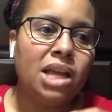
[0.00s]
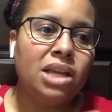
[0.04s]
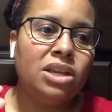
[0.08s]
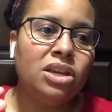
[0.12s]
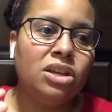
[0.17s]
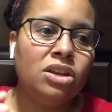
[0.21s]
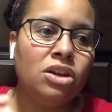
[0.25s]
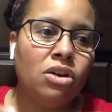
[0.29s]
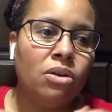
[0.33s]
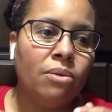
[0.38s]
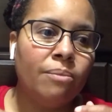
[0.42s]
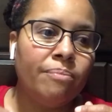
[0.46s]

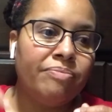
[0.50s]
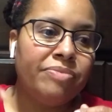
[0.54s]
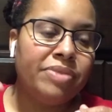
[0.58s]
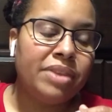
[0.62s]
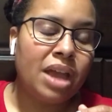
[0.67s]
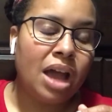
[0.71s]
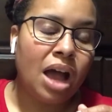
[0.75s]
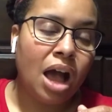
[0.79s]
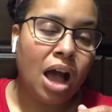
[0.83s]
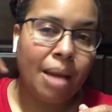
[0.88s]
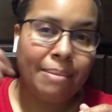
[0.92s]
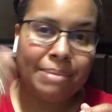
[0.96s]
you know,
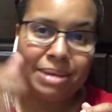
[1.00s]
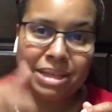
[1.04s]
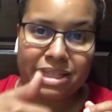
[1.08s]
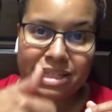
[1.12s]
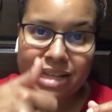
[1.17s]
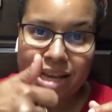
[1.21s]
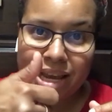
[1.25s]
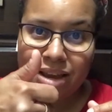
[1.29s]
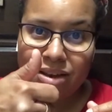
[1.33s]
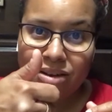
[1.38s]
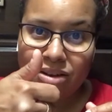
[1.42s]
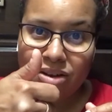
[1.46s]
I'm a
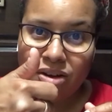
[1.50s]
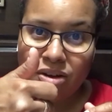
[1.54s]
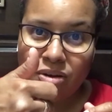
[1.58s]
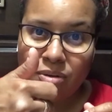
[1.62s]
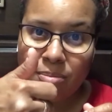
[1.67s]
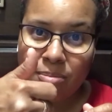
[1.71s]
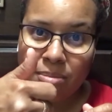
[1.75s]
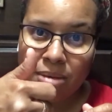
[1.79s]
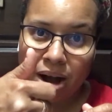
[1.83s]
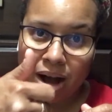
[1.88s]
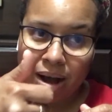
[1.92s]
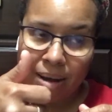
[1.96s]
stay at
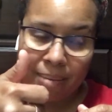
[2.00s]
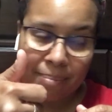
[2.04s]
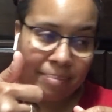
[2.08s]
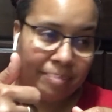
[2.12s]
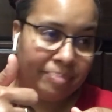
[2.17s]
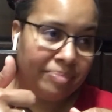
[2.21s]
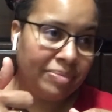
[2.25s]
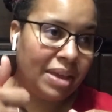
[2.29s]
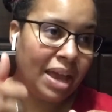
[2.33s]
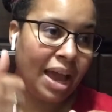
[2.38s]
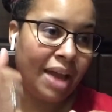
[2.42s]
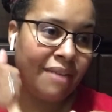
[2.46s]
home mom.
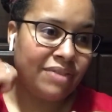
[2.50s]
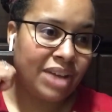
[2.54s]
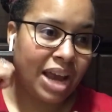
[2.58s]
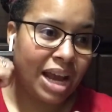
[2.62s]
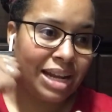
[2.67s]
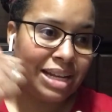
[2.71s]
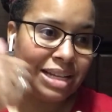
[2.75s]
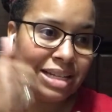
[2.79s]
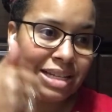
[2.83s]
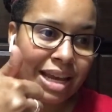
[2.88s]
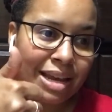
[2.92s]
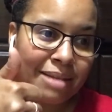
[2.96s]
I've
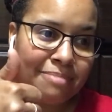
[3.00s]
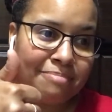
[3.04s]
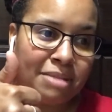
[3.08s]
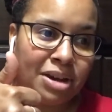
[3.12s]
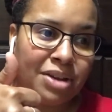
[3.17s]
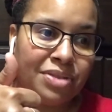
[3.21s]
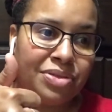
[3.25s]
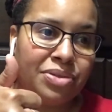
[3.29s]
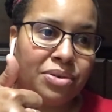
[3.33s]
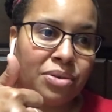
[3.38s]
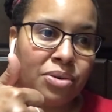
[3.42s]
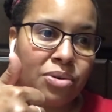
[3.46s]
got a
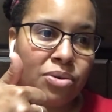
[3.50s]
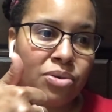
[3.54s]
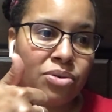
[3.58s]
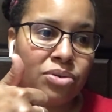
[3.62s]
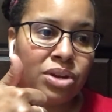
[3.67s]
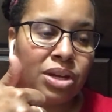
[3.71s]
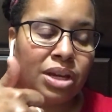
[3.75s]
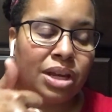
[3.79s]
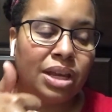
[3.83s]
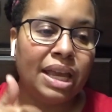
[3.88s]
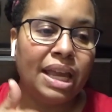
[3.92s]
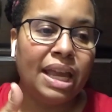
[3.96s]

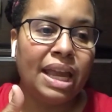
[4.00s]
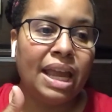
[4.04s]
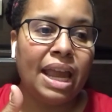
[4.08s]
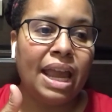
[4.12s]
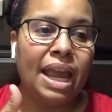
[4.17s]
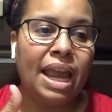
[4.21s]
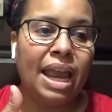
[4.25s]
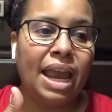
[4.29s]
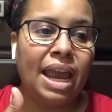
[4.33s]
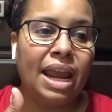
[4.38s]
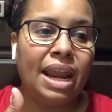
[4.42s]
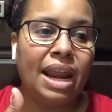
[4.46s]
10-month-old
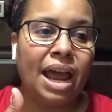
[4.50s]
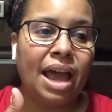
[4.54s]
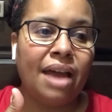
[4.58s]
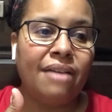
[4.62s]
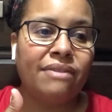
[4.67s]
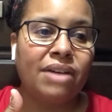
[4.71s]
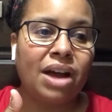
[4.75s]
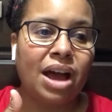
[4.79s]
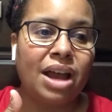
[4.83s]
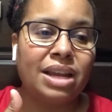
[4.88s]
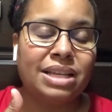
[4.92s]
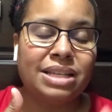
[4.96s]
and
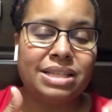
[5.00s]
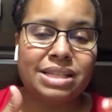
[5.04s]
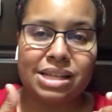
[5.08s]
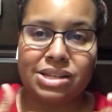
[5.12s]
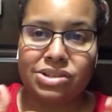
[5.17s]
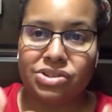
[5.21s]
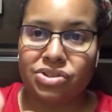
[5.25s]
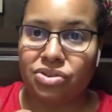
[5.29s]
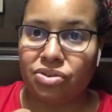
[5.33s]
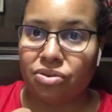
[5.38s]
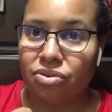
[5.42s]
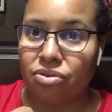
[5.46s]
I've got a
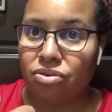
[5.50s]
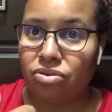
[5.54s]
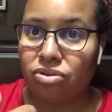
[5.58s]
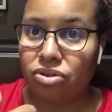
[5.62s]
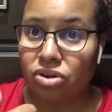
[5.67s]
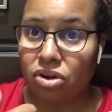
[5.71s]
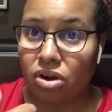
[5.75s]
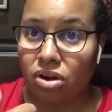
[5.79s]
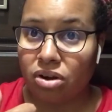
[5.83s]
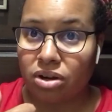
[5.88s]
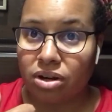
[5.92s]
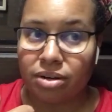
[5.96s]
6 year old
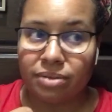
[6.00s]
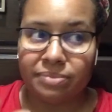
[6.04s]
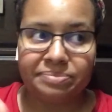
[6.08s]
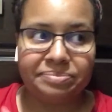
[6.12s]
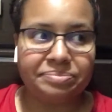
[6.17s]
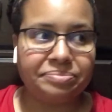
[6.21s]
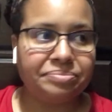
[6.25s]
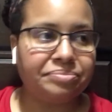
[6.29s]
daughter.